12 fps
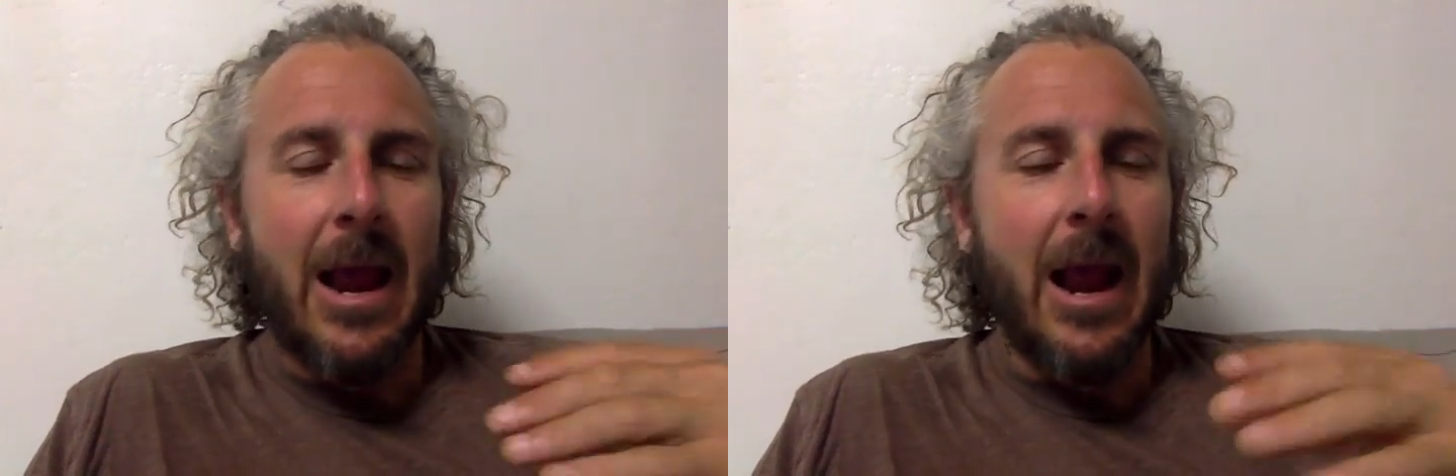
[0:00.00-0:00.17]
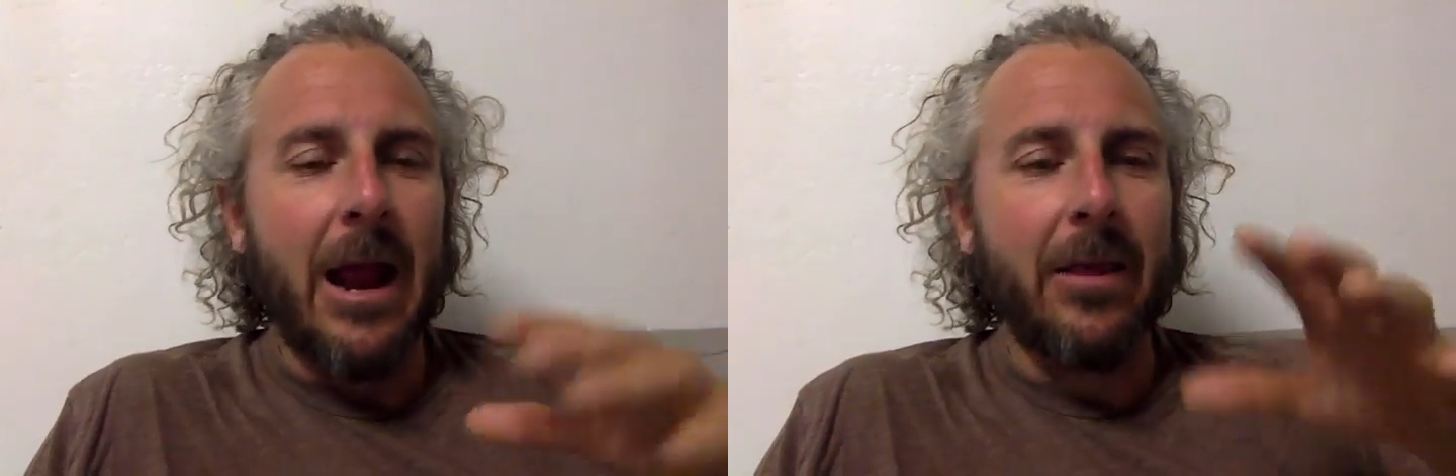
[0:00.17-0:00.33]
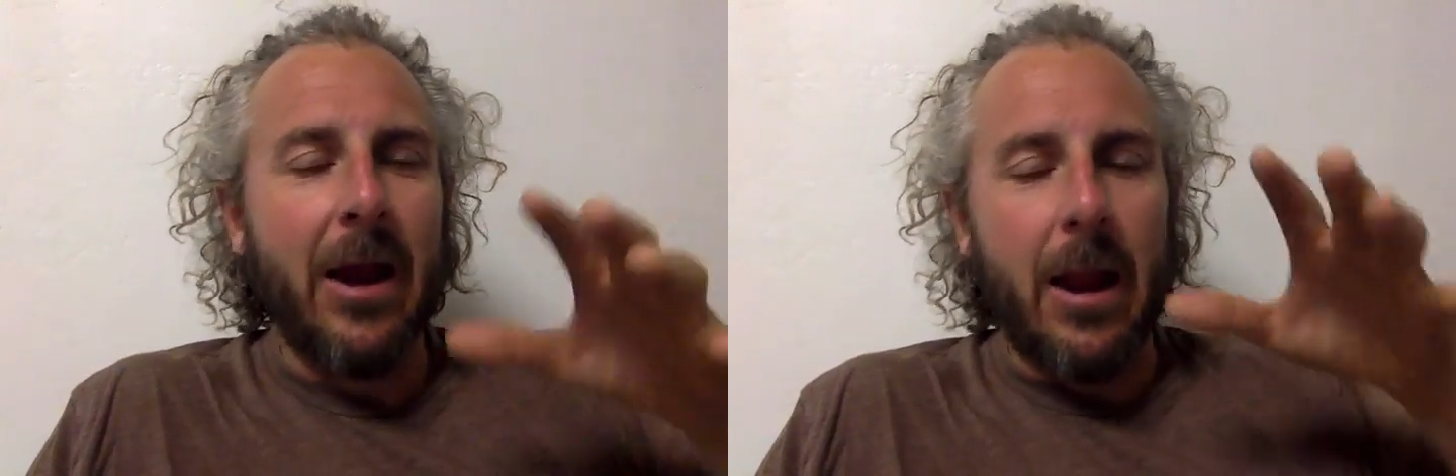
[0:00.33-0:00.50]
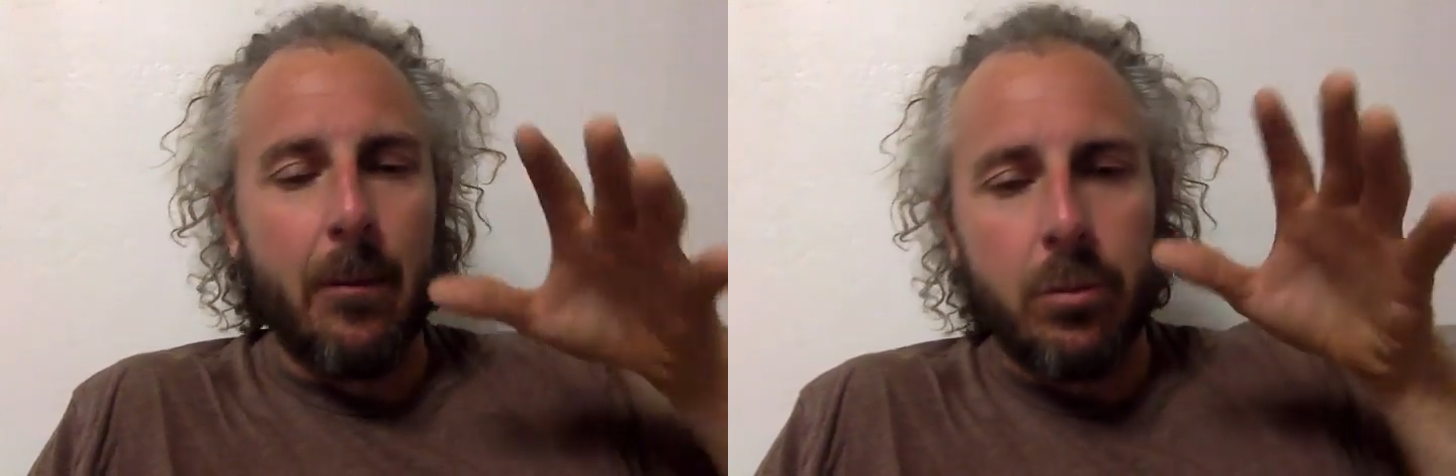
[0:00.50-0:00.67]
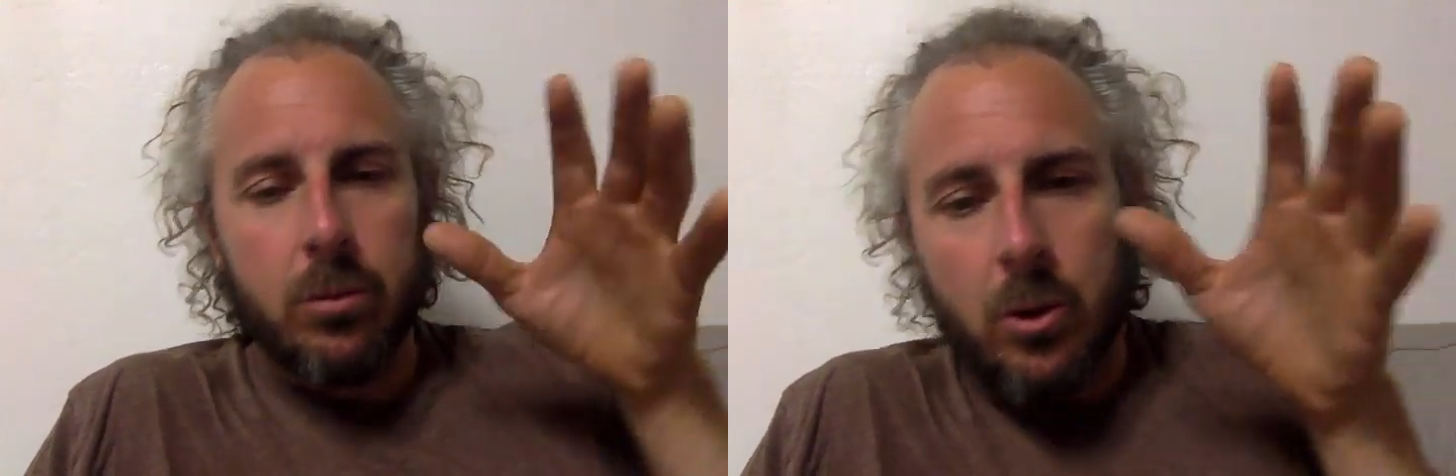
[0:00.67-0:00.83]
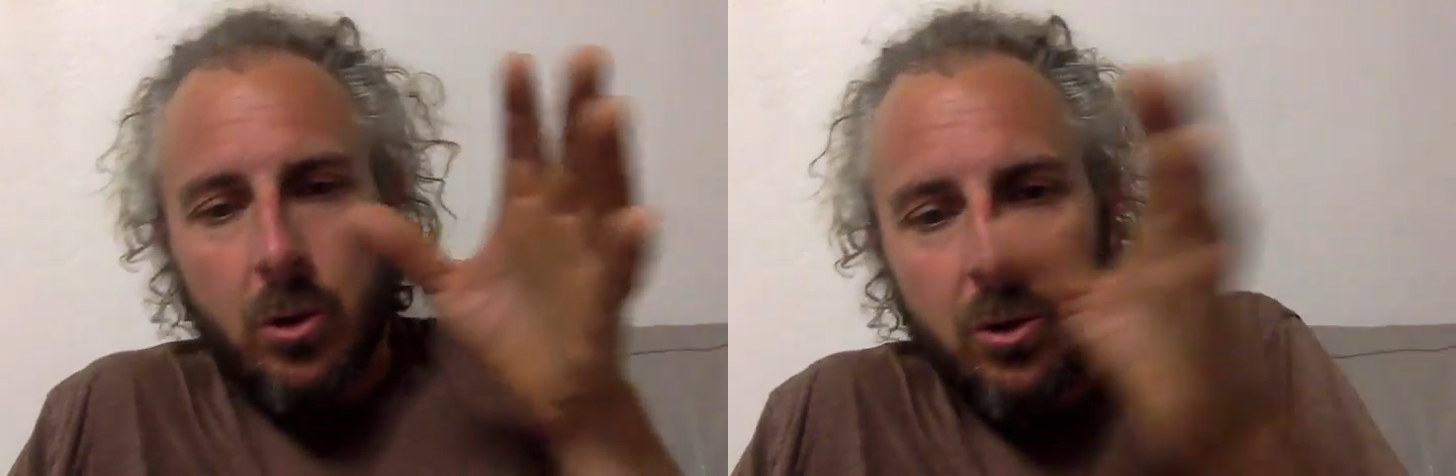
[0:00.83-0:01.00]
in that it
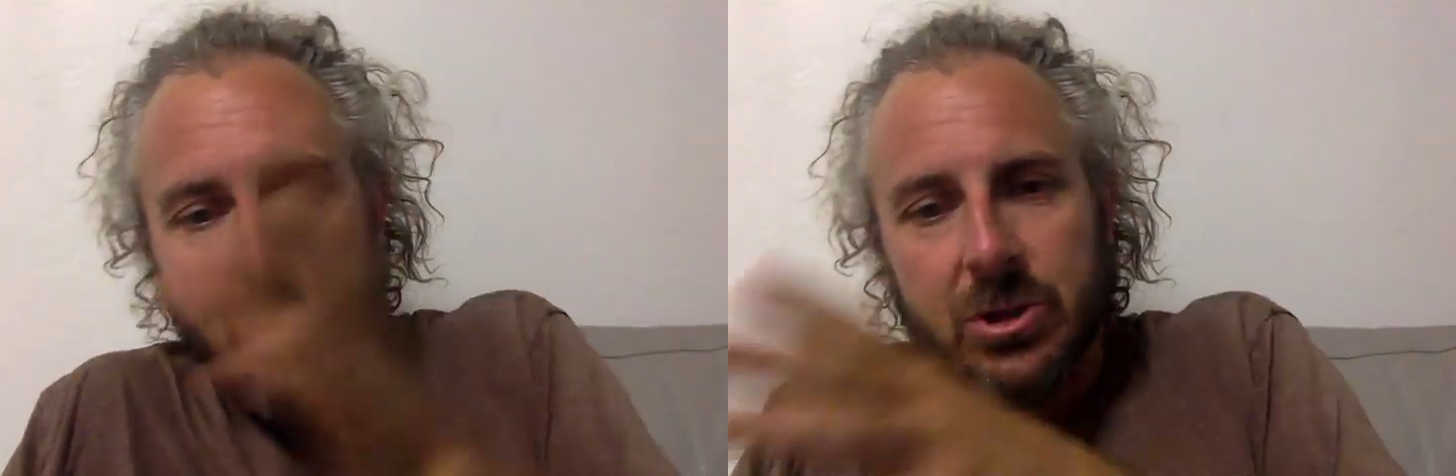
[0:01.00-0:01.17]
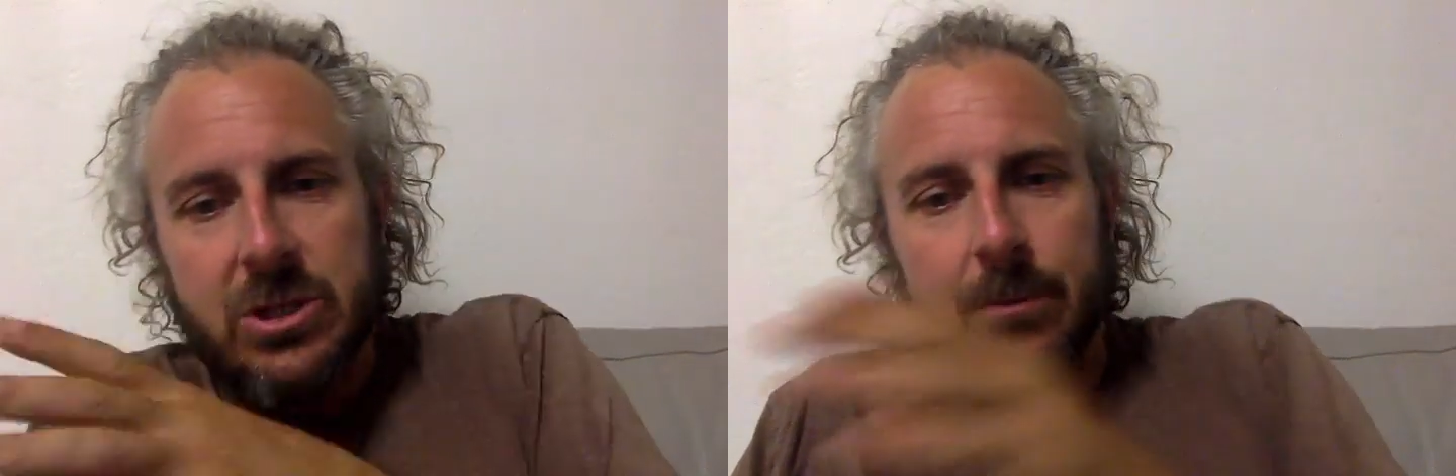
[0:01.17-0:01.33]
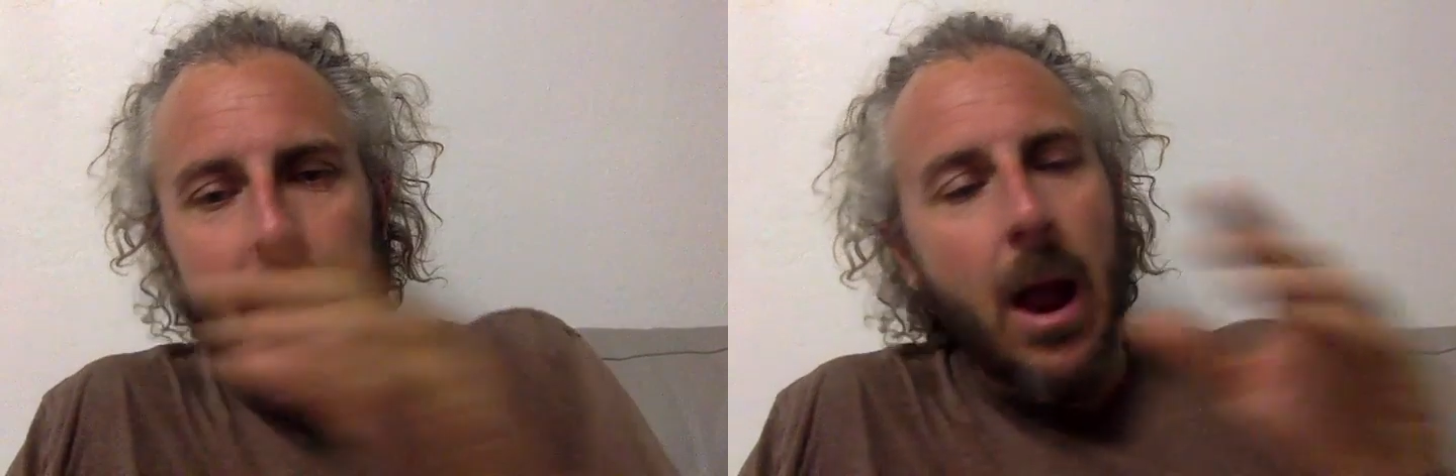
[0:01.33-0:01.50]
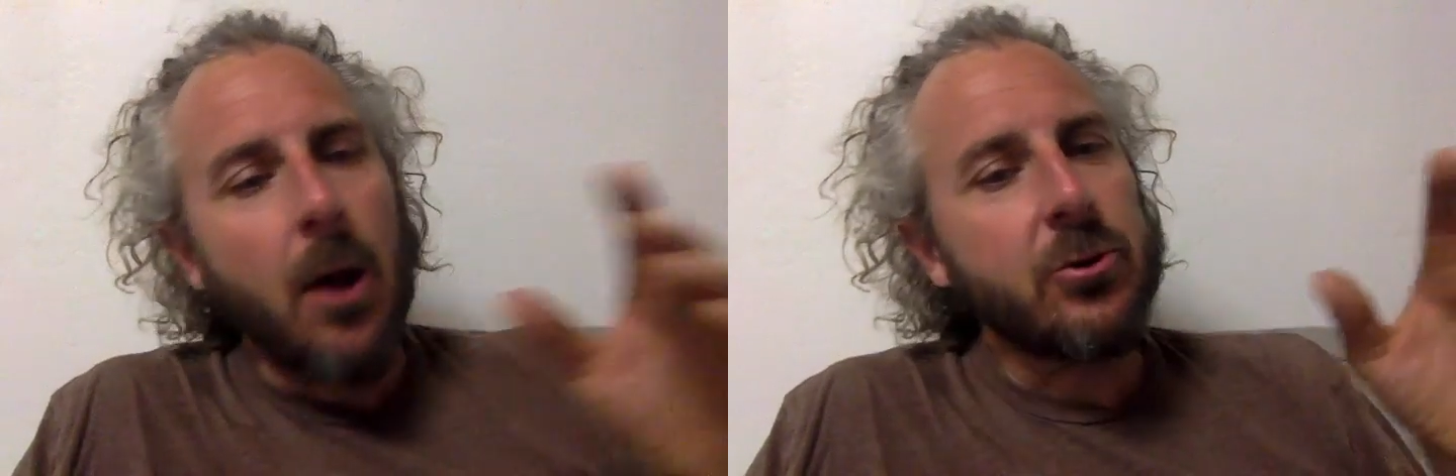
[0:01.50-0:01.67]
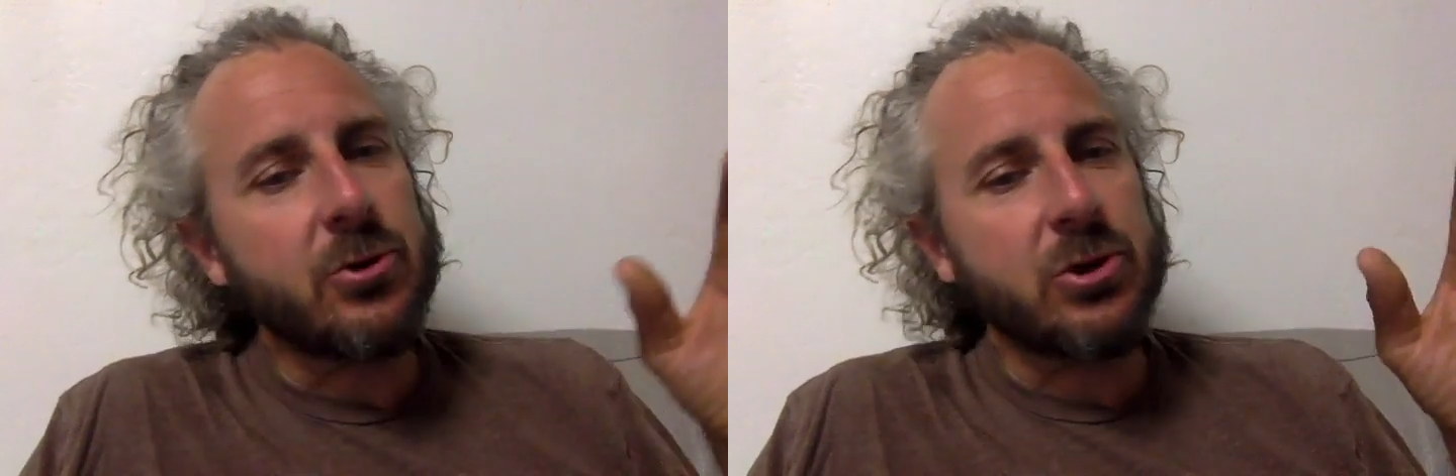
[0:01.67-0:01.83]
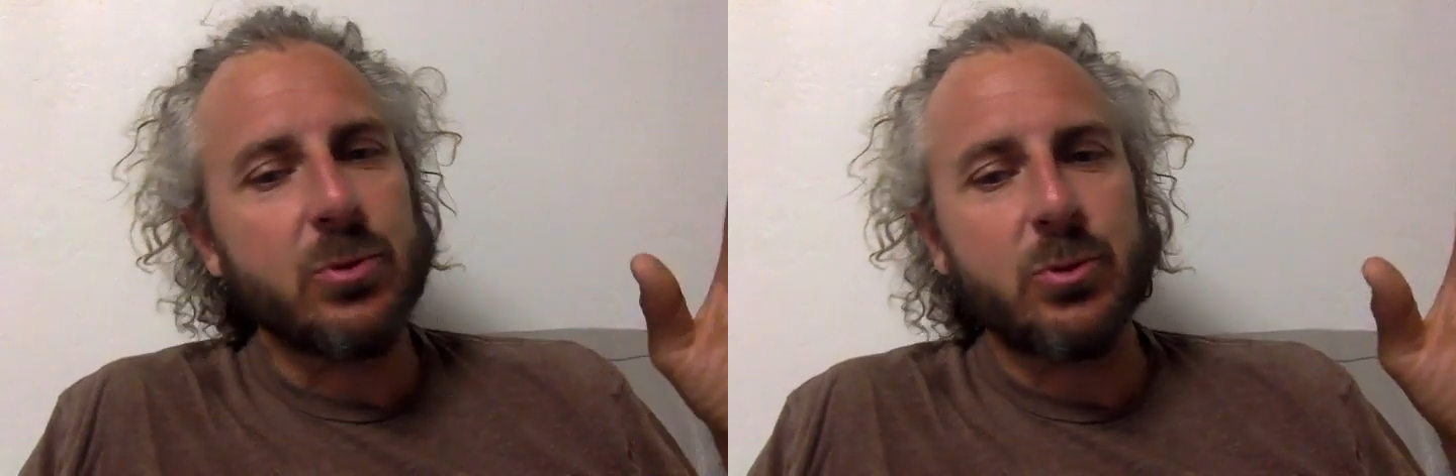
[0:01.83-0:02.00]
blurs the boundaries